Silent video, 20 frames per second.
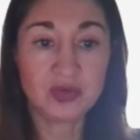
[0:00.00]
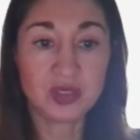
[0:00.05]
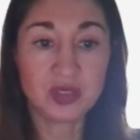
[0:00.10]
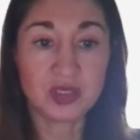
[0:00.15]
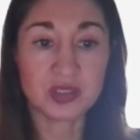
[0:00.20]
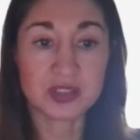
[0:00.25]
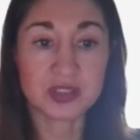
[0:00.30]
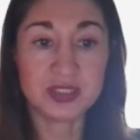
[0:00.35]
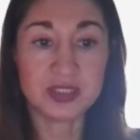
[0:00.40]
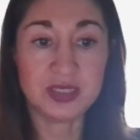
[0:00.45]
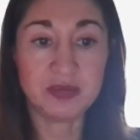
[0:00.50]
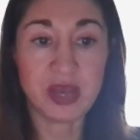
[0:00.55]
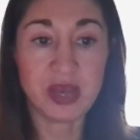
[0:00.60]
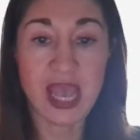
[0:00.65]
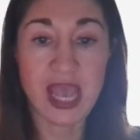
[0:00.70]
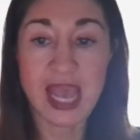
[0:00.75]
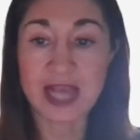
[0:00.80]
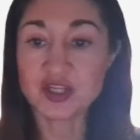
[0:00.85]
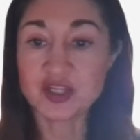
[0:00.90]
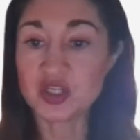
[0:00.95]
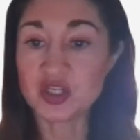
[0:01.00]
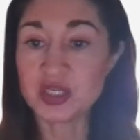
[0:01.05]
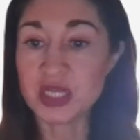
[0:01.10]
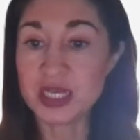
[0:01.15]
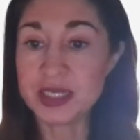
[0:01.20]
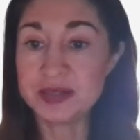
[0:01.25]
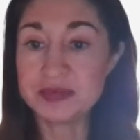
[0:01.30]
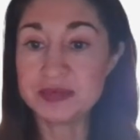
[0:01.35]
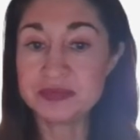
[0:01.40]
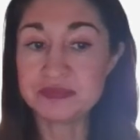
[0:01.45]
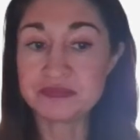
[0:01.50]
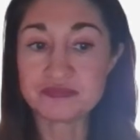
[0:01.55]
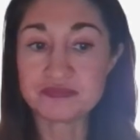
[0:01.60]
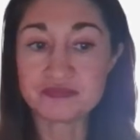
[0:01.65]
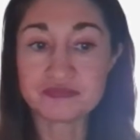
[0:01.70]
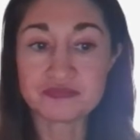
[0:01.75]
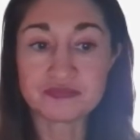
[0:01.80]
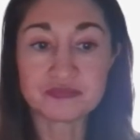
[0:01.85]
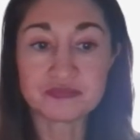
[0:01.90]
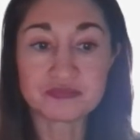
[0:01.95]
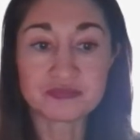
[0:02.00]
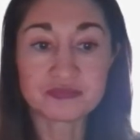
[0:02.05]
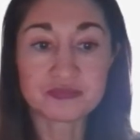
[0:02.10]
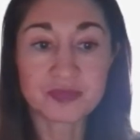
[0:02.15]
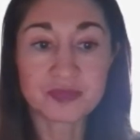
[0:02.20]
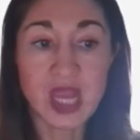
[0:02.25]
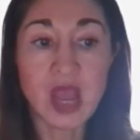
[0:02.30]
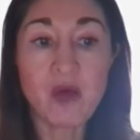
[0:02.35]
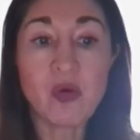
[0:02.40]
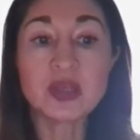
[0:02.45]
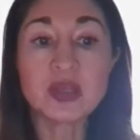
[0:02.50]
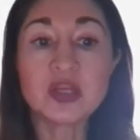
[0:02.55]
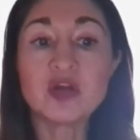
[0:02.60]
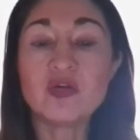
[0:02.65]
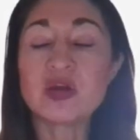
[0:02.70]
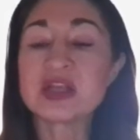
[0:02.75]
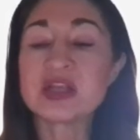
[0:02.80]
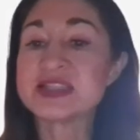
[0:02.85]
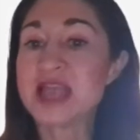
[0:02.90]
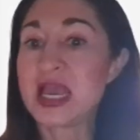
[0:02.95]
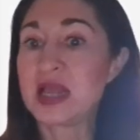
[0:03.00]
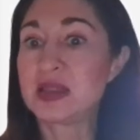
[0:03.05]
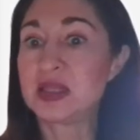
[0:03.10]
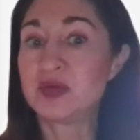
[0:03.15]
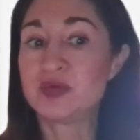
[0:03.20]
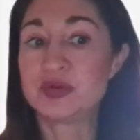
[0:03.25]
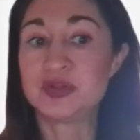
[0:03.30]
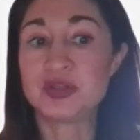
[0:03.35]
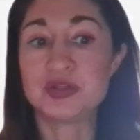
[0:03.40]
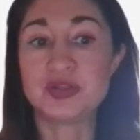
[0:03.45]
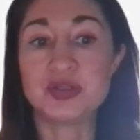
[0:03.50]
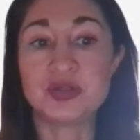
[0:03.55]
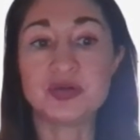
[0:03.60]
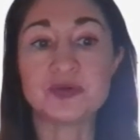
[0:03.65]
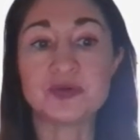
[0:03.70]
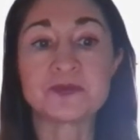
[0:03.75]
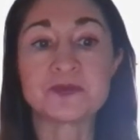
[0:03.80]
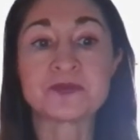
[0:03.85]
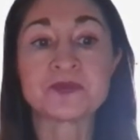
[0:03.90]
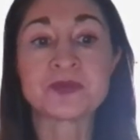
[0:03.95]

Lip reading: I'll see my action item. Now I know exactly what to do.